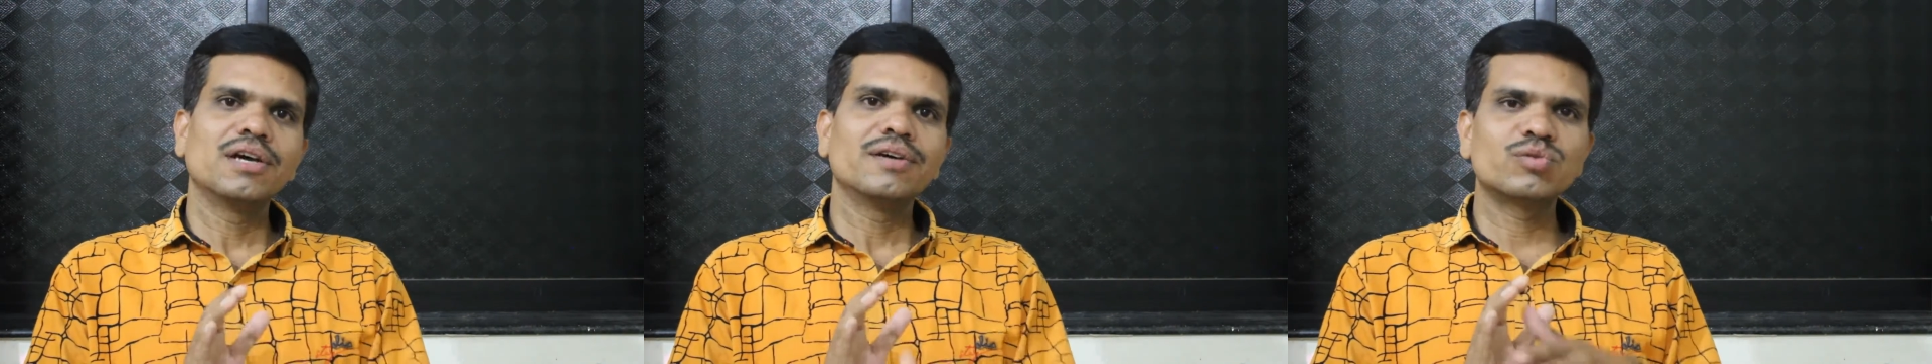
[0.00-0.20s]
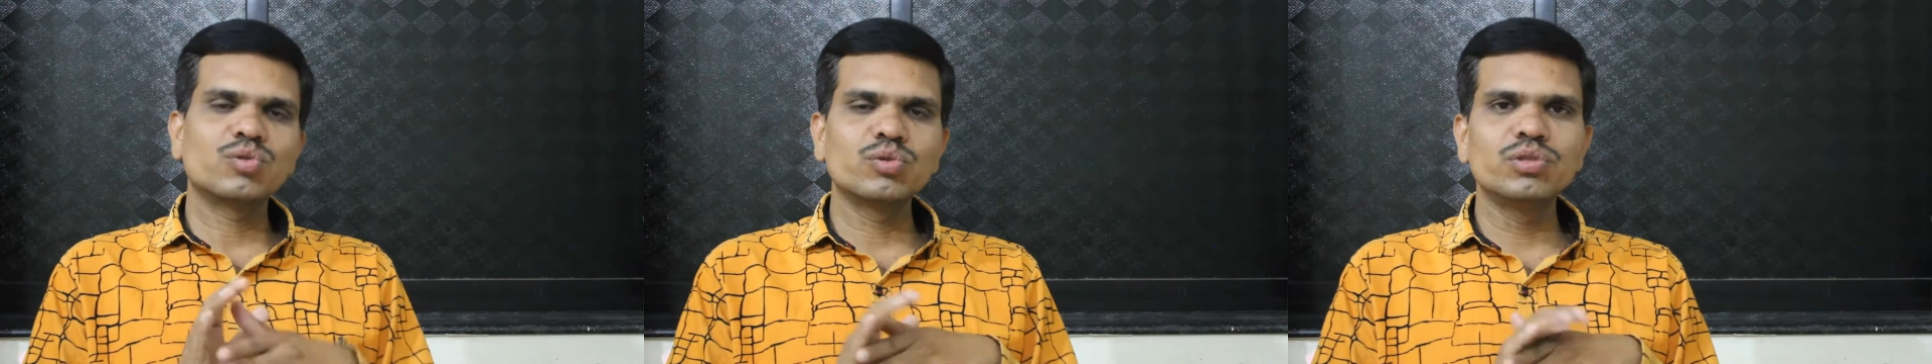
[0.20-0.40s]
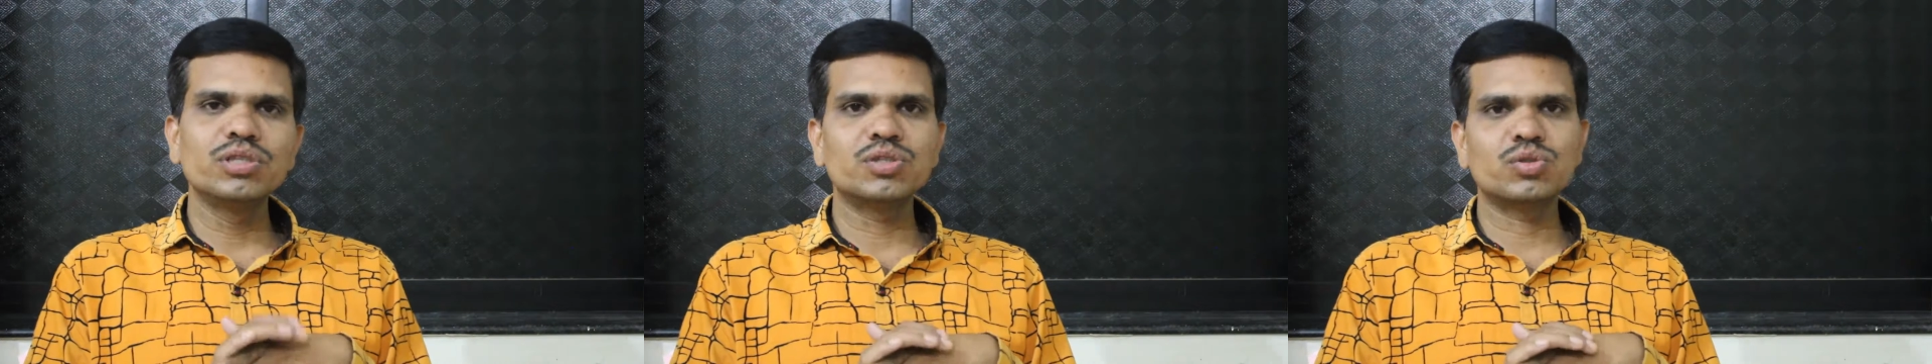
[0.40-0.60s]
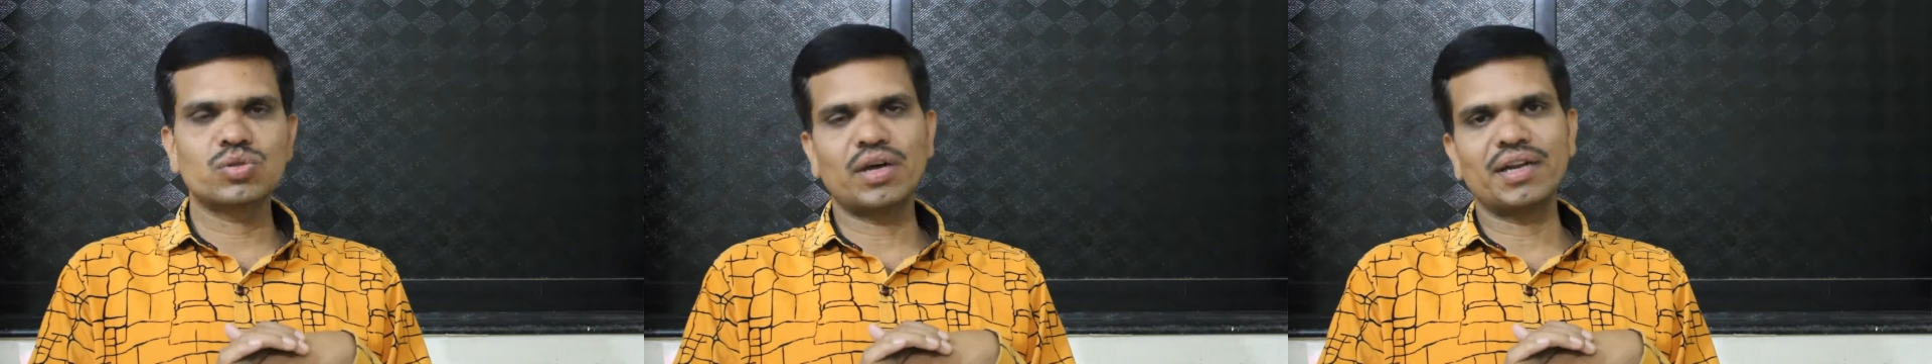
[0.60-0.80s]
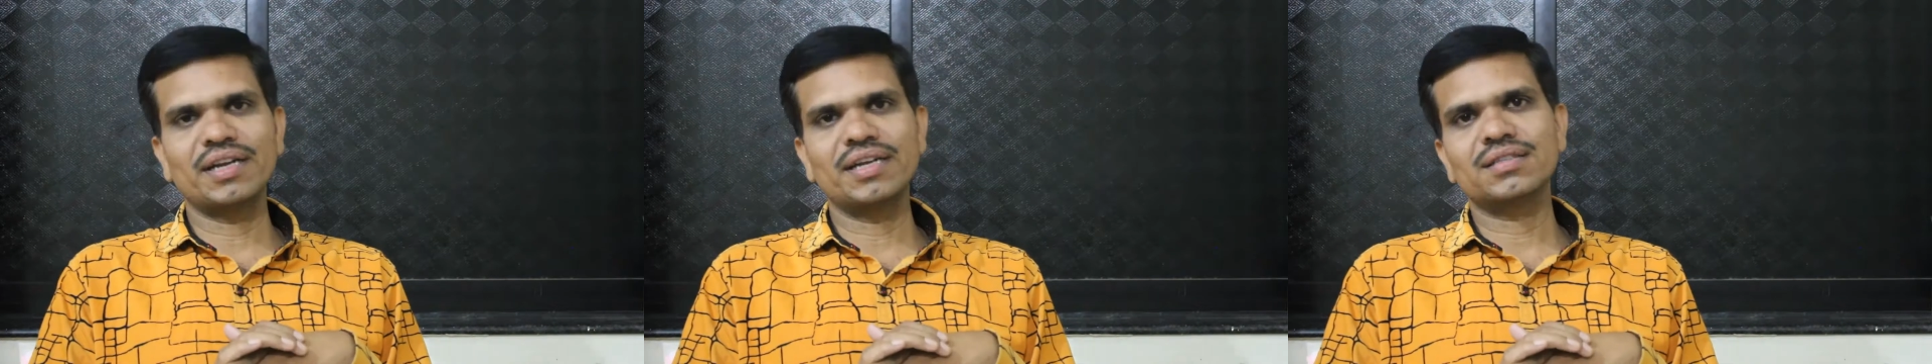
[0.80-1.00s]
through this
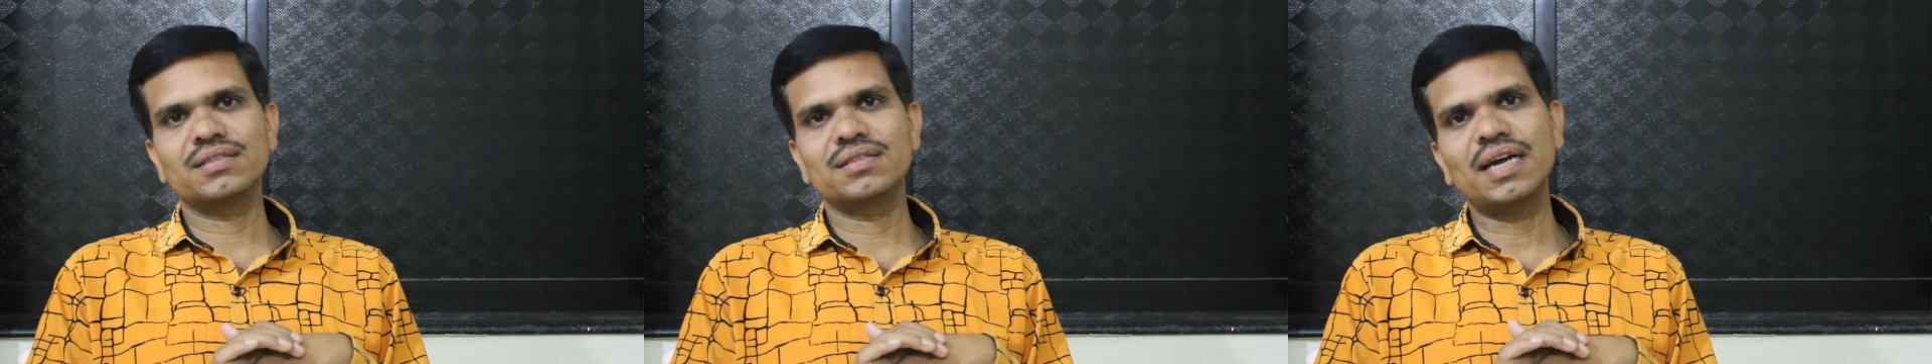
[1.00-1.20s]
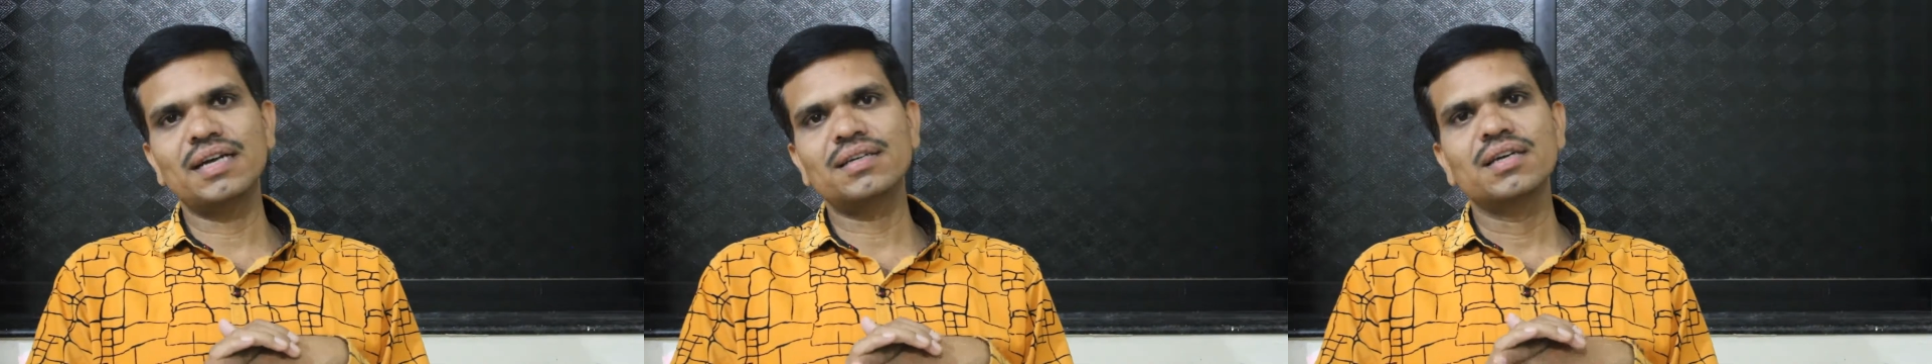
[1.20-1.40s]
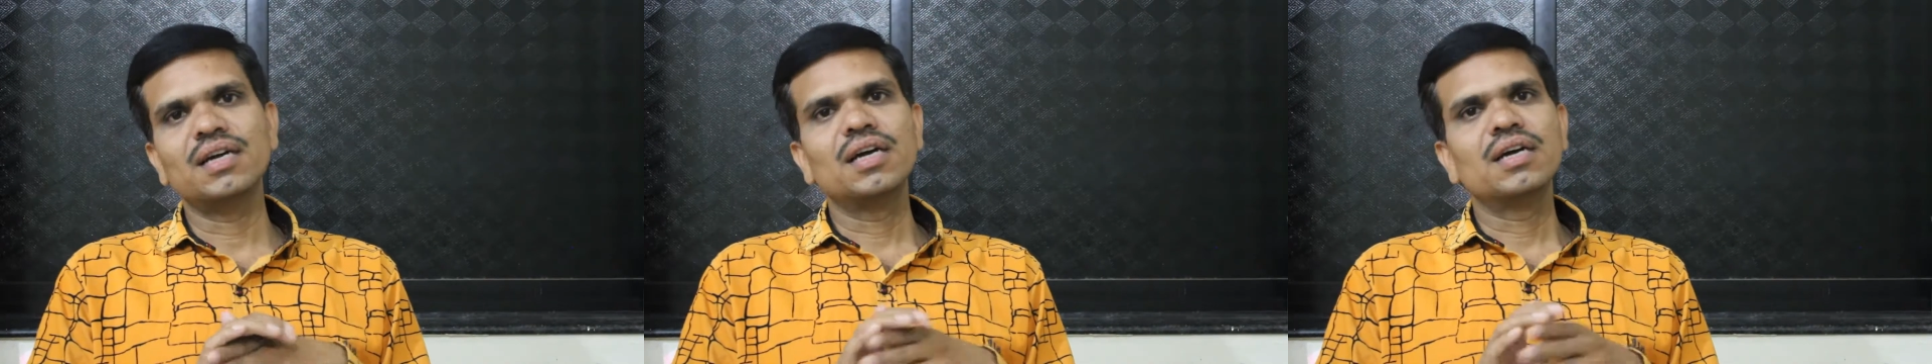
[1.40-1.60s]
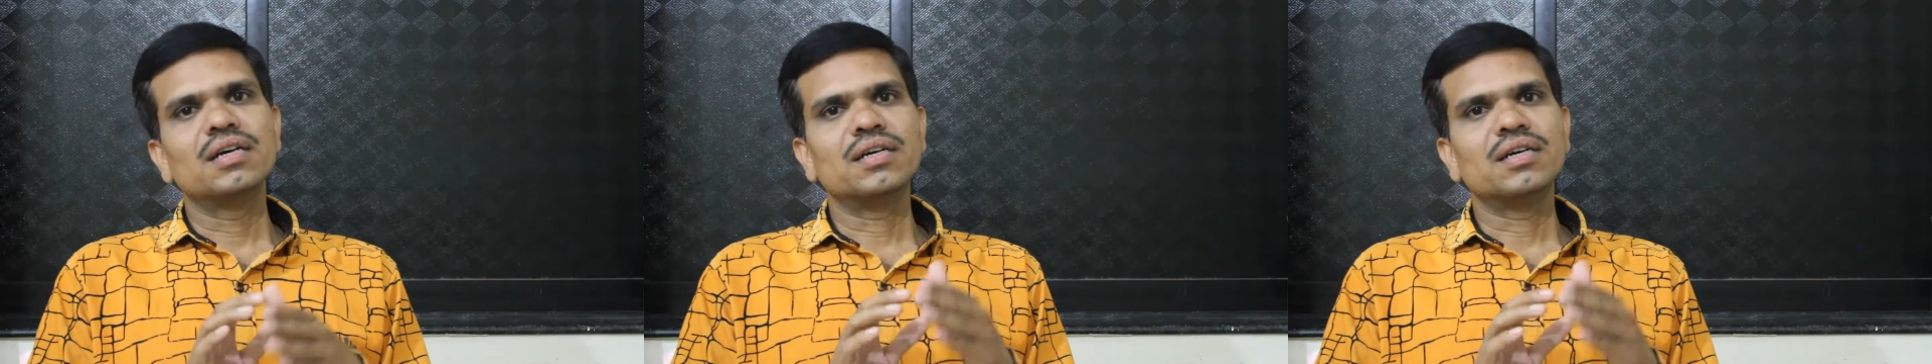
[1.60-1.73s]
sonnet, that